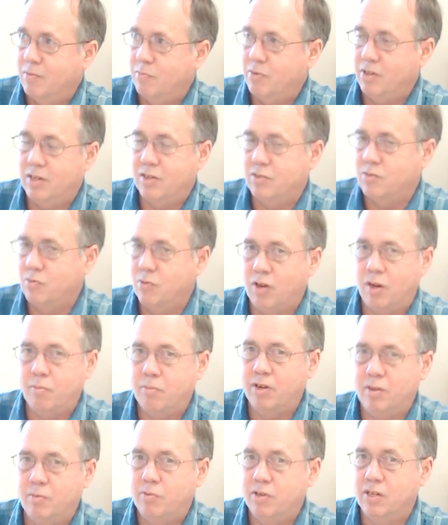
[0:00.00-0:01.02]
Because
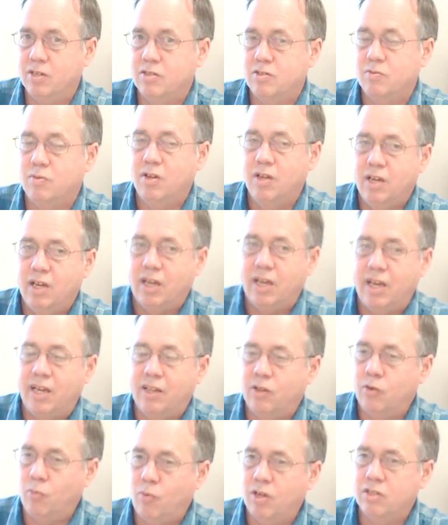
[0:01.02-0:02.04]
and
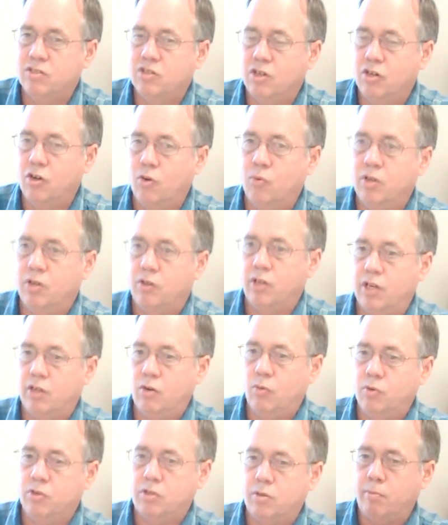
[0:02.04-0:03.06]
the ones that go in, they go
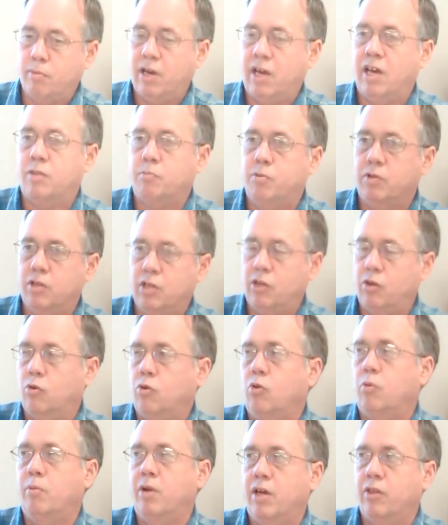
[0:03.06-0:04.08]
into math, but they don't
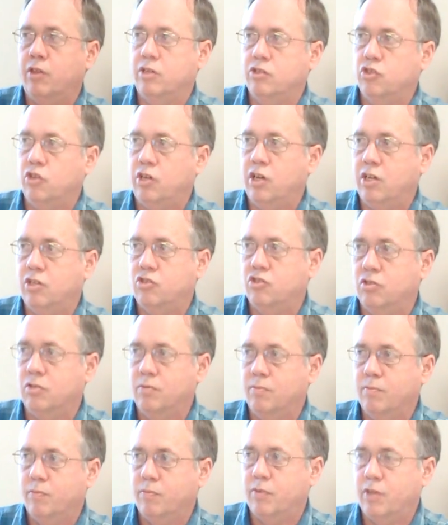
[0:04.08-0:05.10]
go math education.
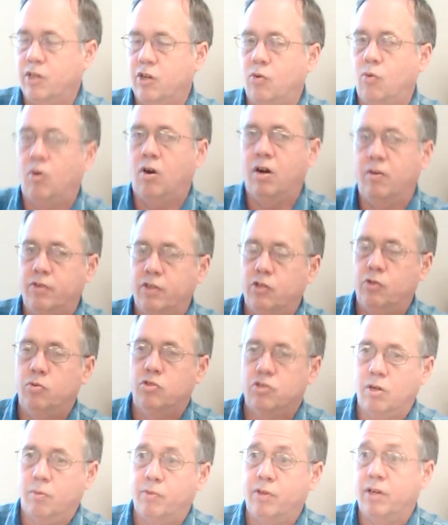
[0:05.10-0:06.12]
They go off and they do
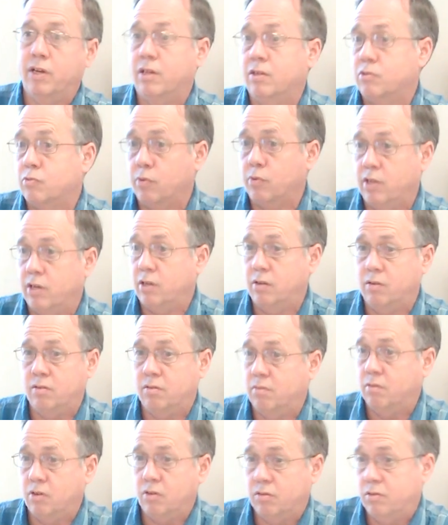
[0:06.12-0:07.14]
something else where they
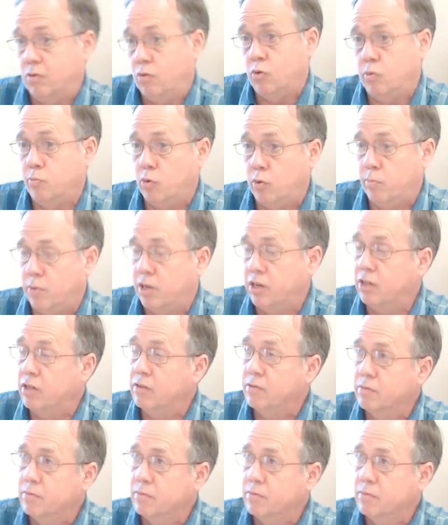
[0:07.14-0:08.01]
can earn more money.